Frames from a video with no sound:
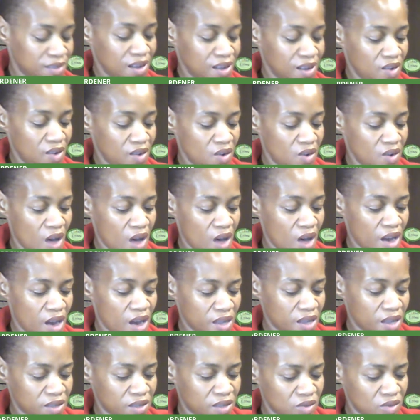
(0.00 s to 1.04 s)
I don't know how
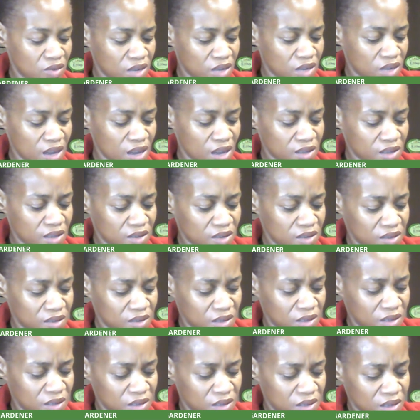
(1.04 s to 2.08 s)
that's gonna taste,
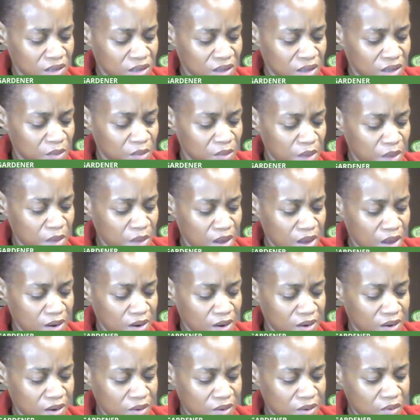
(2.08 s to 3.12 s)
but
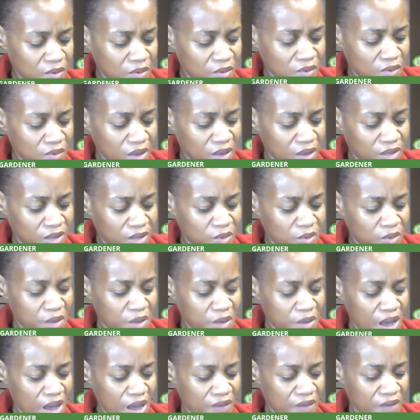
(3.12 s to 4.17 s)
that's what we
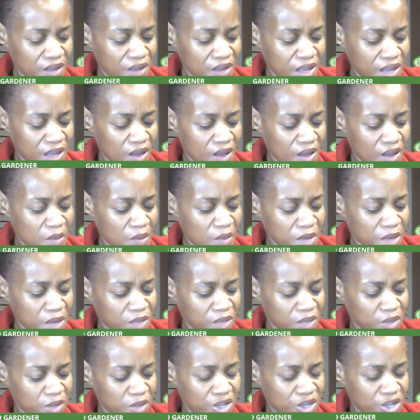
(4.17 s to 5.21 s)
have in kale
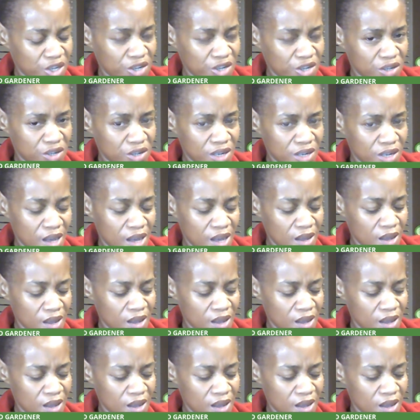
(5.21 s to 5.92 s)
mixed with ginger today.